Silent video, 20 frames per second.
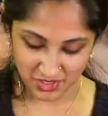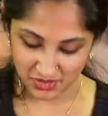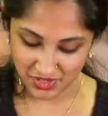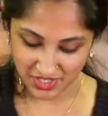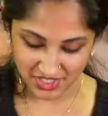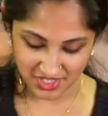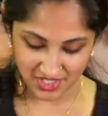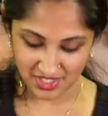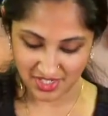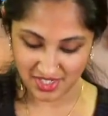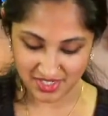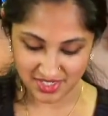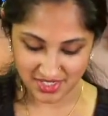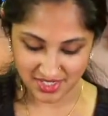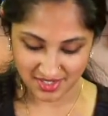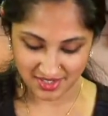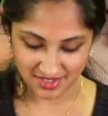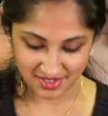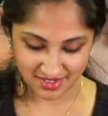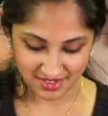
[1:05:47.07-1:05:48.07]
to do
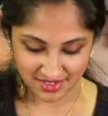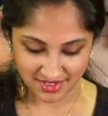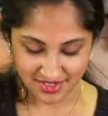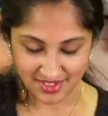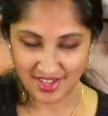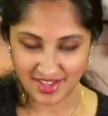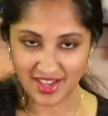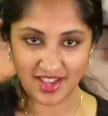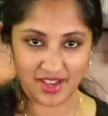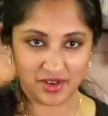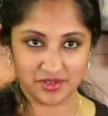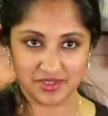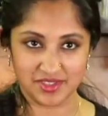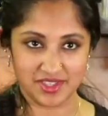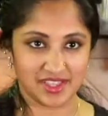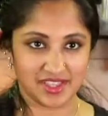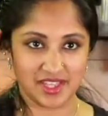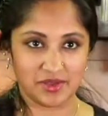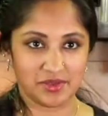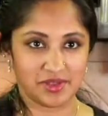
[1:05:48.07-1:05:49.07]
Asianet. I don't
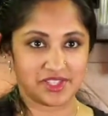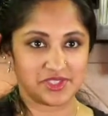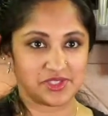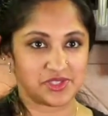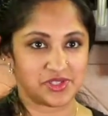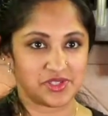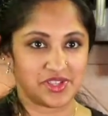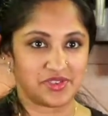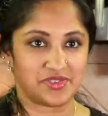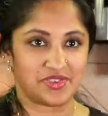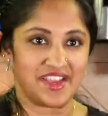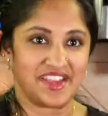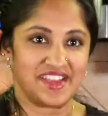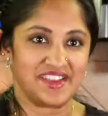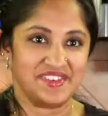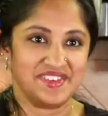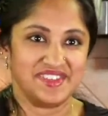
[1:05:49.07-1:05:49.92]
think they will enjoy if